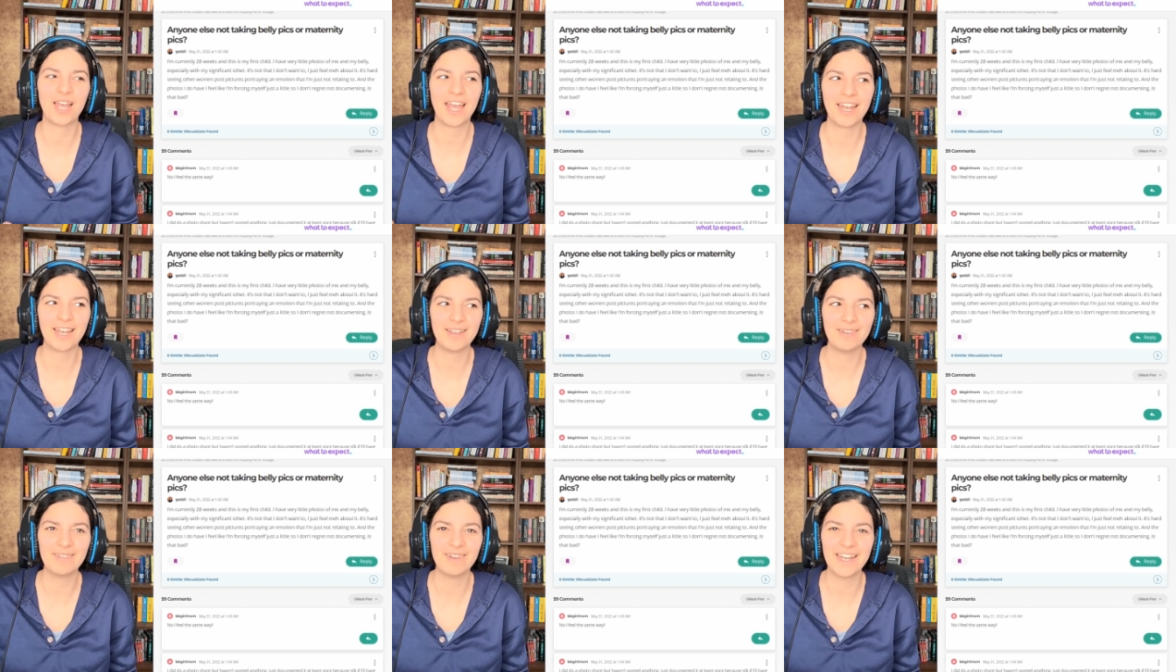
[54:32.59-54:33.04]

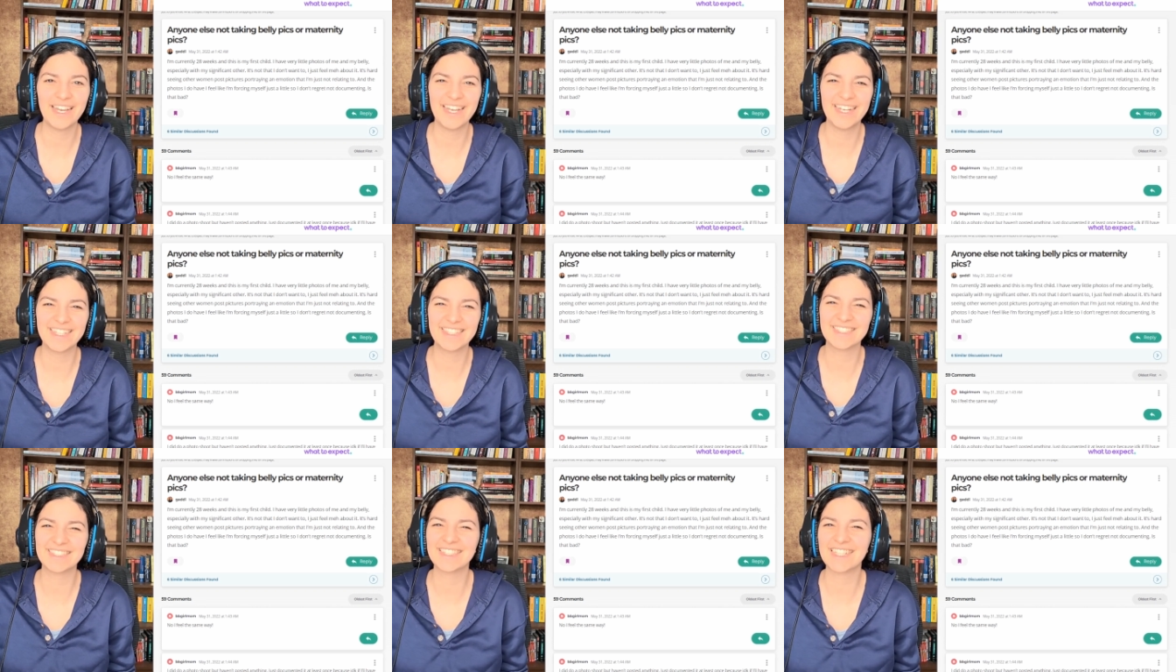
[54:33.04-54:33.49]
anyway
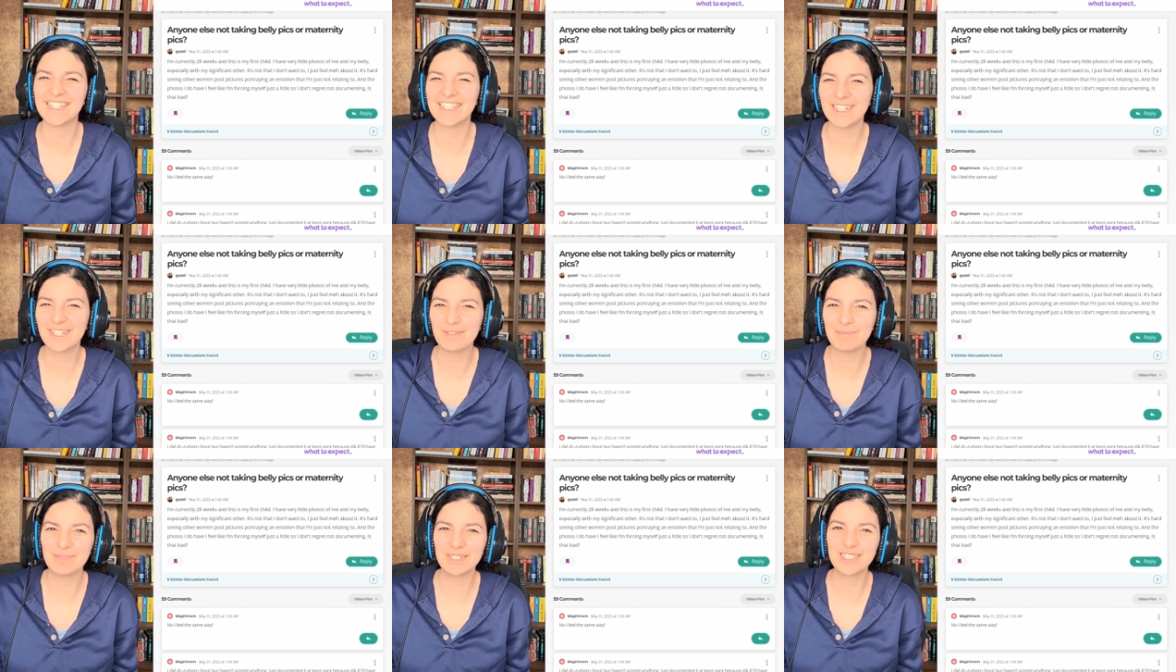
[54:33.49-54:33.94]
is a
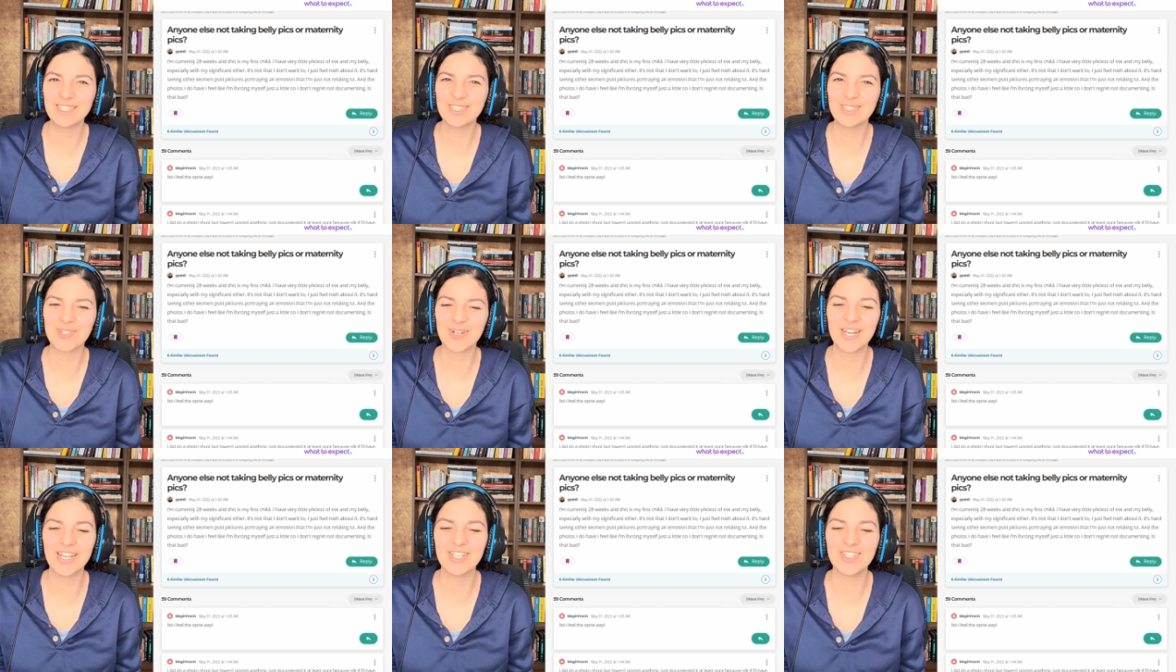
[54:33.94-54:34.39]
little bit
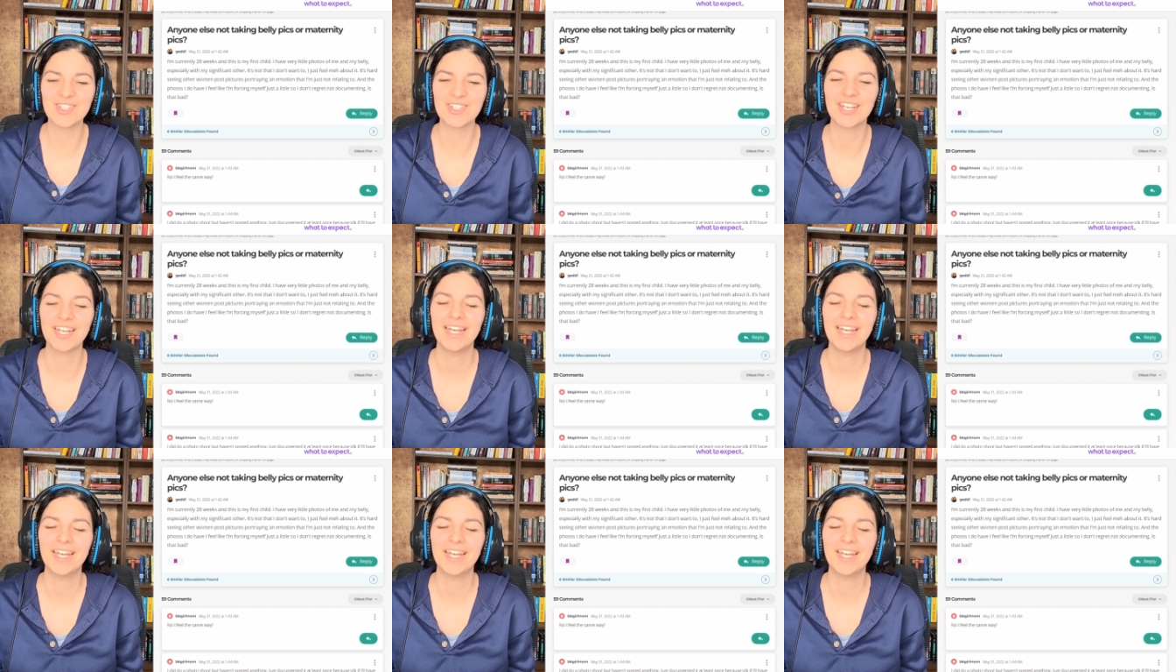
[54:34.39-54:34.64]
strange.